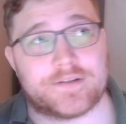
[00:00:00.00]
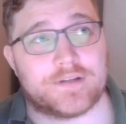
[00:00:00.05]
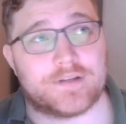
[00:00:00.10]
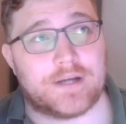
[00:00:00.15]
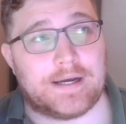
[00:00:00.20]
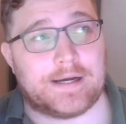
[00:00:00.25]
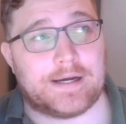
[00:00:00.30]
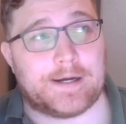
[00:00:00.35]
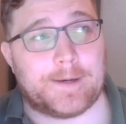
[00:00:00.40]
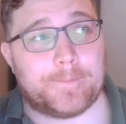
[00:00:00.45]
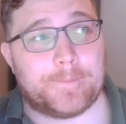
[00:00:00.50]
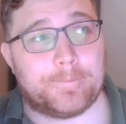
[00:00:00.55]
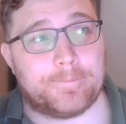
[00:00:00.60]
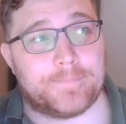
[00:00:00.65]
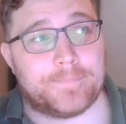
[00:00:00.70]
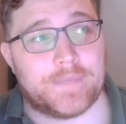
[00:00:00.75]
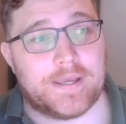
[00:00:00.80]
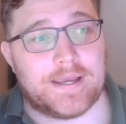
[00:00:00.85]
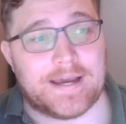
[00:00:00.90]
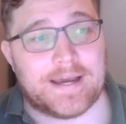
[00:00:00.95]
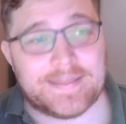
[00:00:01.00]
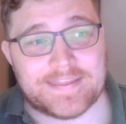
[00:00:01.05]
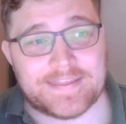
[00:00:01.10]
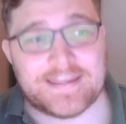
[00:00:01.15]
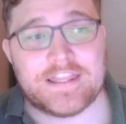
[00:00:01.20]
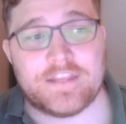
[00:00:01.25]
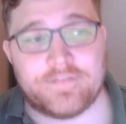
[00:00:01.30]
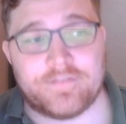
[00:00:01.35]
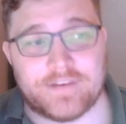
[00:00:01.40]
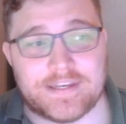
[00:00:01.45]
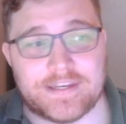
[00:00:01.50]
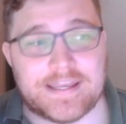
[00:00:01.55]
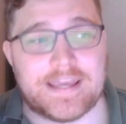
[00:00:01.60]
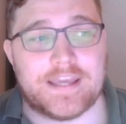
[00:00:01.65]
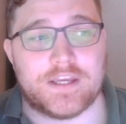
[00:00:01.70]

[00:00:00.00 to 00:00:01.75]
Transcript: at the end of the day,